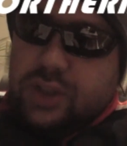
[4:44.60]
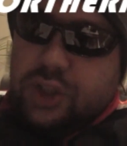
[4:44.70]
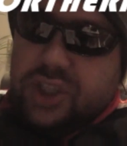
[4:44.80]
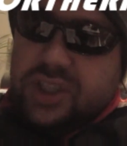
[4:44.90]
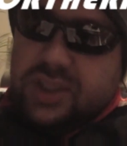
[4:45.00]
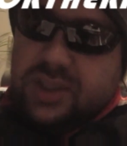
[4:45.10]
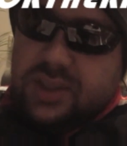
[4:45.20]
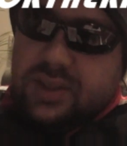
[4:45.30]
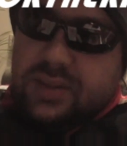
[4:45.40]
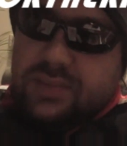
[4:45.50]
see
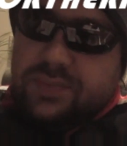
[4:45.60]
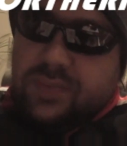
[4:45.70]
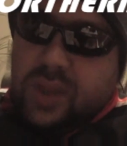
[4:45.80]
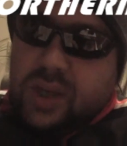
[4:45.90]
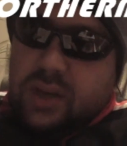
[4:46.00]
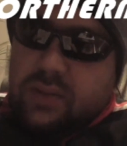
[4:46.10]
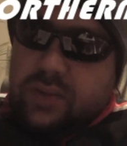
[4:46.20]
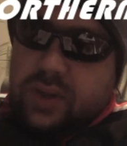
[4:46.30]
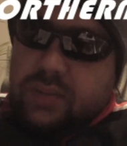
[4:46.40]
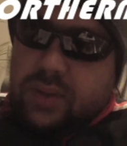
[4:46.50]
Jesus.
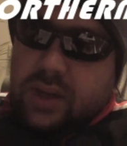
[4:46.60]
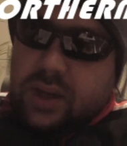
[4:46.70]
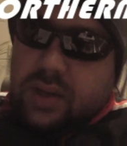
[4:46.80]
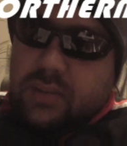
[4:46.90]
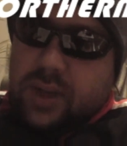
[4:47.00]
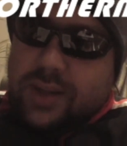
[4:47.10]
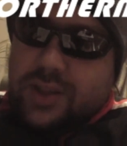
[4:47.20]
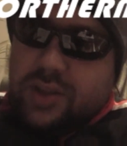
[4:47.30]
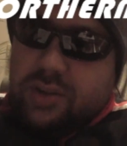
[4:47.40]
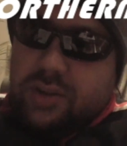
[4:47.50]
Philip came
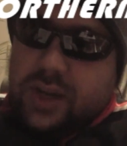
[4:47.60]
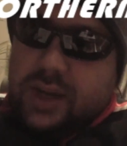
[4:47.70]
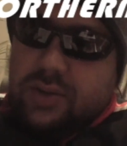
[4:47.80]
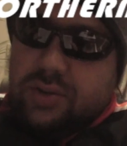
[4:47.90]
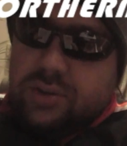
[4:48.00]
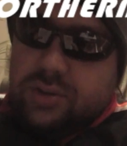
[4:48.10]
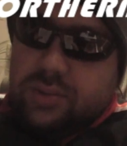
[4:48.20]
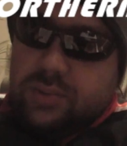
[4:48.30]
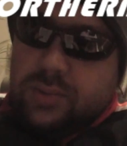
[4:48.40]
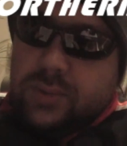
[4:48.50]
and told
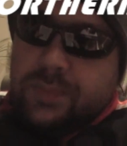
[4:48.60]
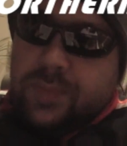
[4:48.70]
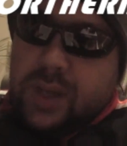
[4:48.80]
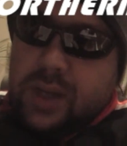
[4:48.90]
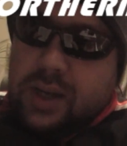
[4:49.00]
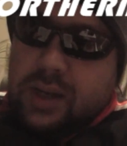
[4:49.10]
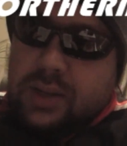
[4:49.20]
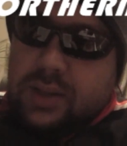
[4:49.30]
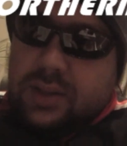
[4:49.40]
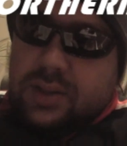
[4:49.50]
Andrew,
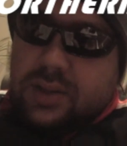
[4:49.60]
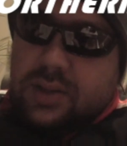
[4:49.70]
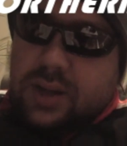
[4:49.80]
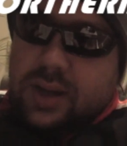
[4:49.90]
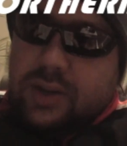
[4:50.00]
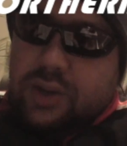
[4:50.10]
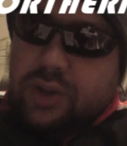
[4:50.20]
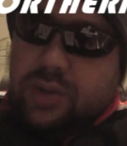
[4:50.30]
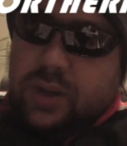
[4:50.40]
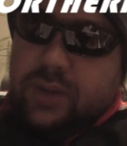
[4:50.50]
and in turn
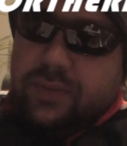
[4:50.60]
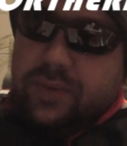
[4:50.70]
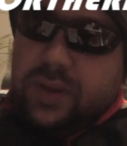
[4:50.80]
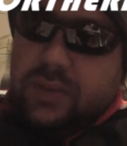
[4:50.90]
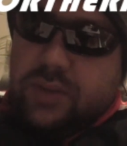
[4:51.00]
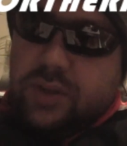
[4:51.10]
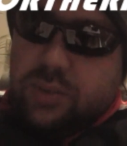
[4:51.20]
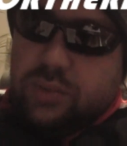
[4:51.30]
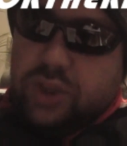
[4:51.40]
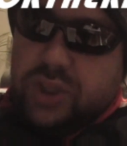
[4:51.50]
Andrew and Philip
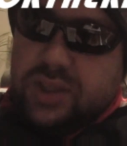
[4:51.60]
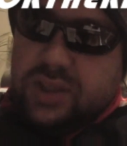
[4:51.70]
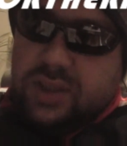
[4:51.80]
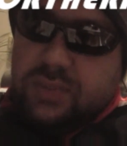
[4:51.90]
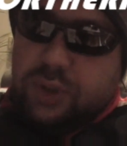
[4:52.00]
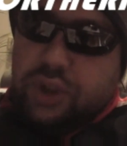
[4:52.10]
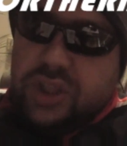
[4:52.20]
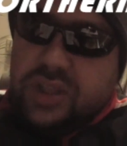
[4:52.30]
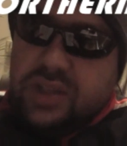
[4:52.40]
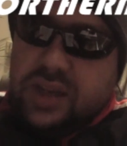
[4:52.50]
told Jesus. But
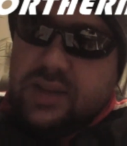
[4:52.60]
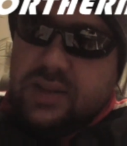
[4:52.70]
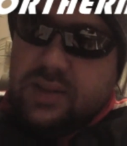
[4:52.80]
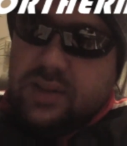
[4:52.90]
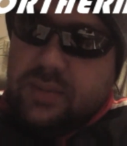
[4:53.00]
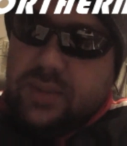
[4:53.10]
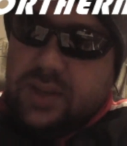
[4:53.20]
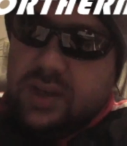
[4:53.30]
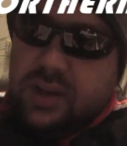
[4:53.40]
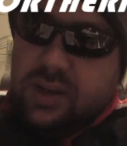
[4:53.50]
Jesus answered them,
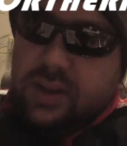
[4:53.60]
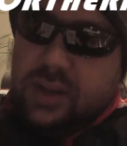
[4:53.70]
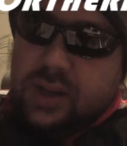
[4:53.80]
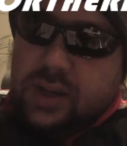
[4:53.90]
saying,